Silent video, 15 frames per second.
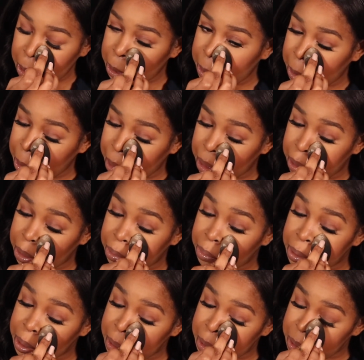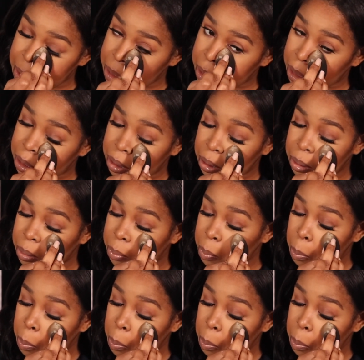under eye areas together.